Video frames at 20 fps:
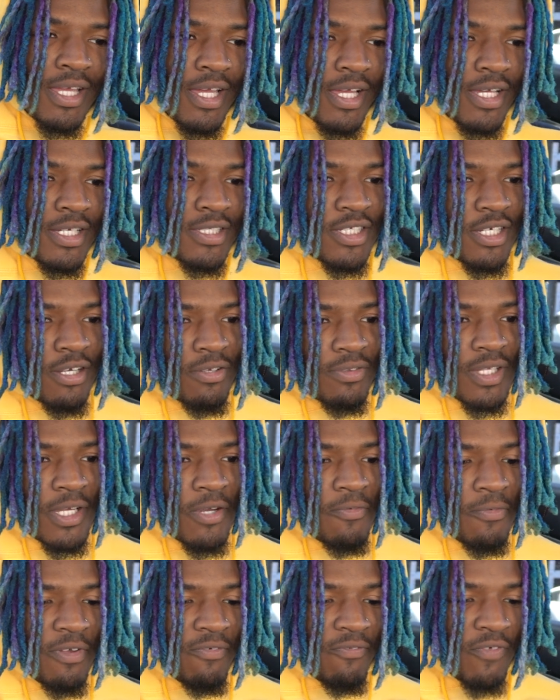Yeah, she gonna
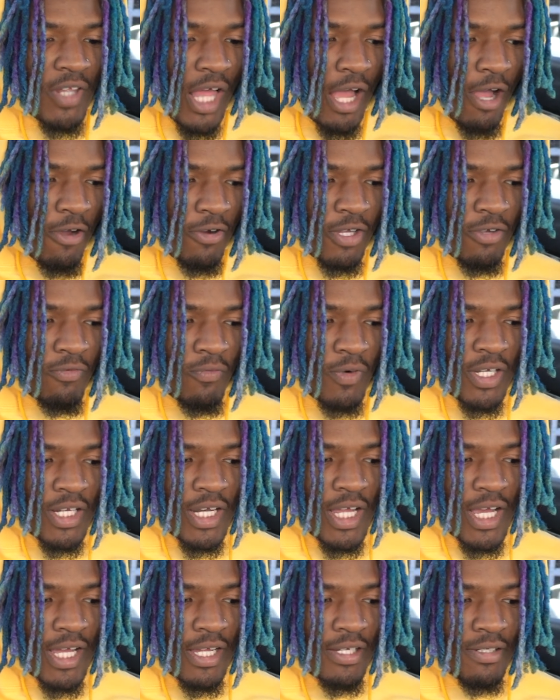think we vlogging and
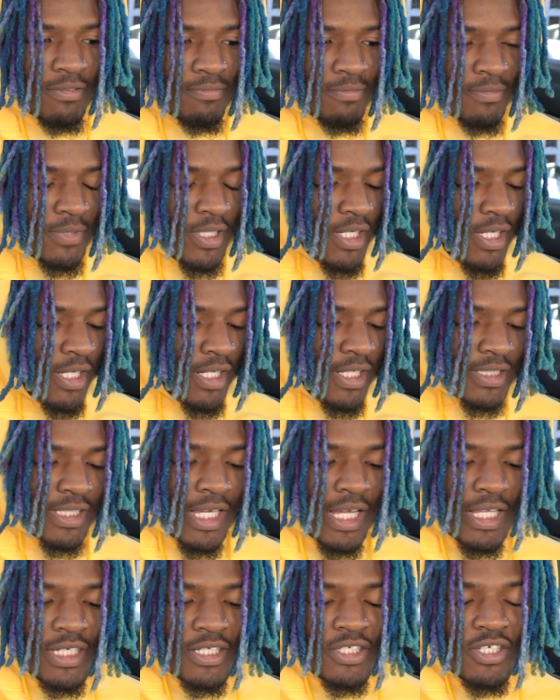whatnot. That's
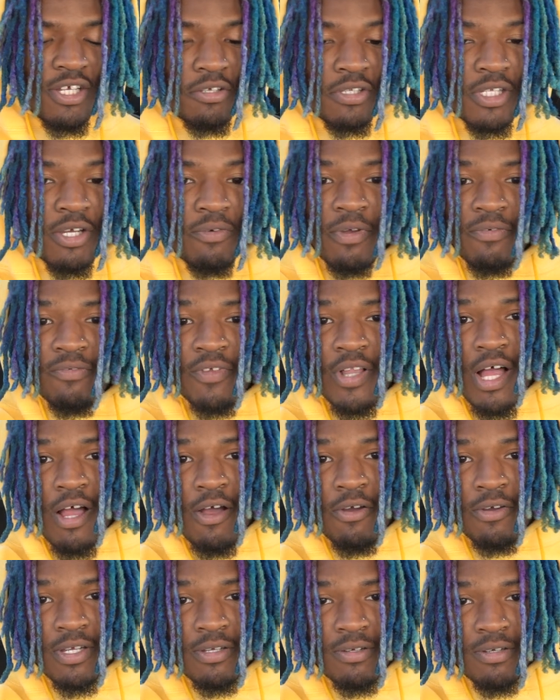how it. She gonna think we
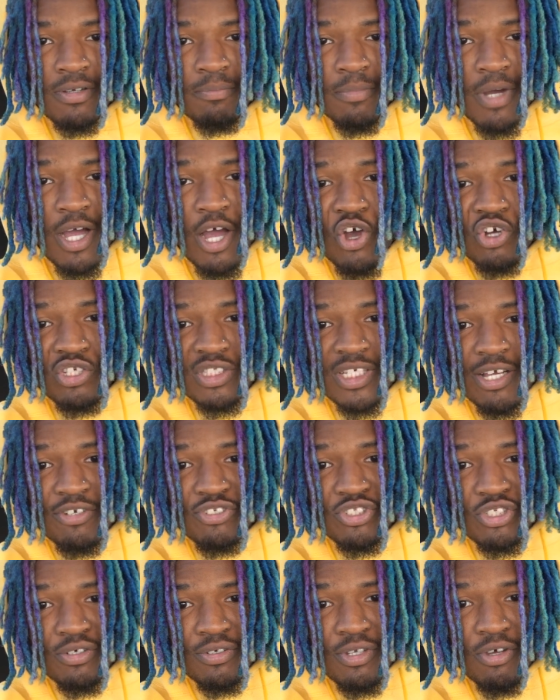vlogging. But whole time
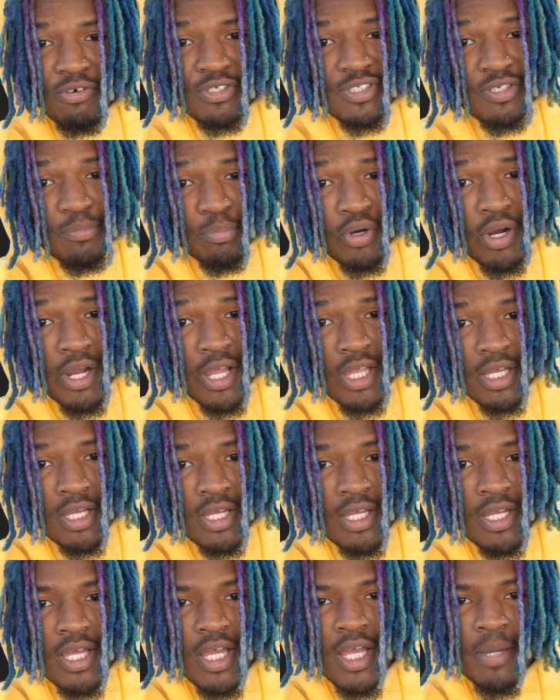she don't know it's a prank.
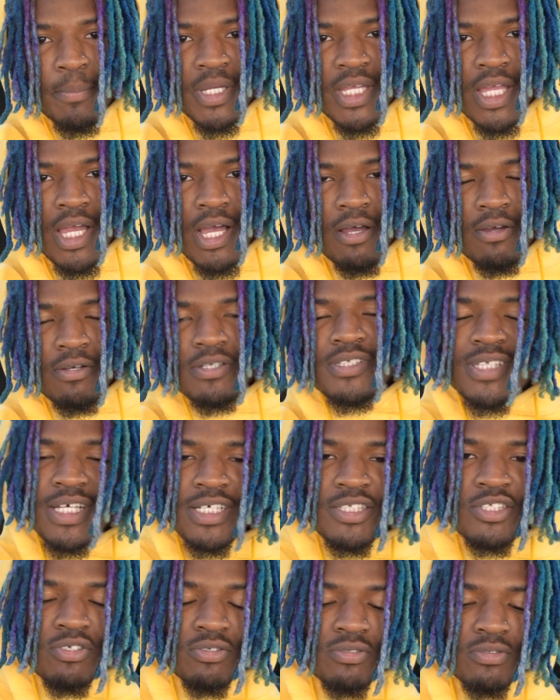But y'all, stay
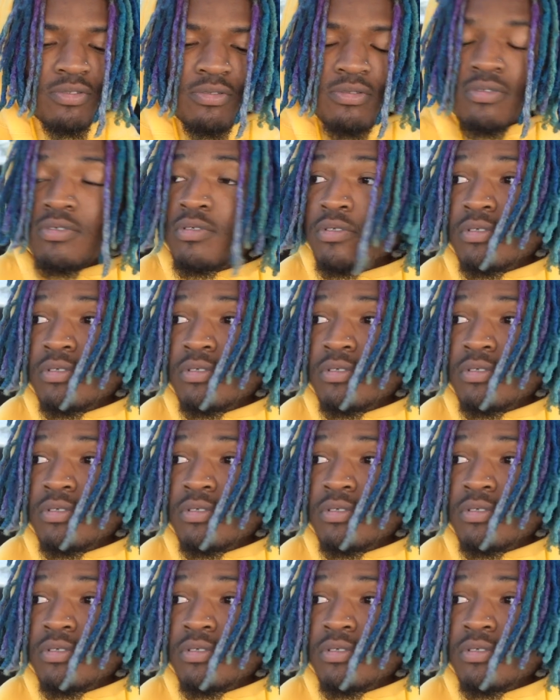tuned.